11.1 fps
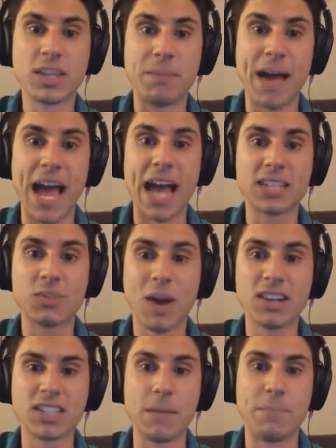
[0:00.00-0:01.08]
the bags?
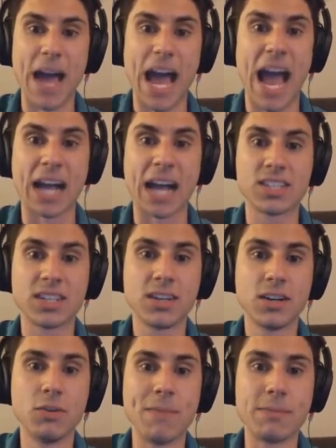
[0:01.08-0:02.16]
Where's the bags?
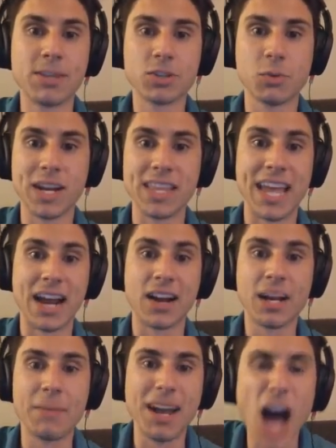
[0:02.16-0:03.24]
Ooh, maybe there's one in there.
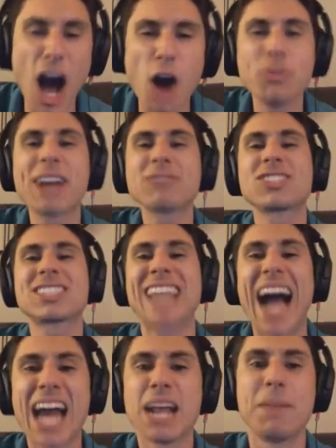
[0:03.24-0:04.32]
Come on. Oh, there's gotta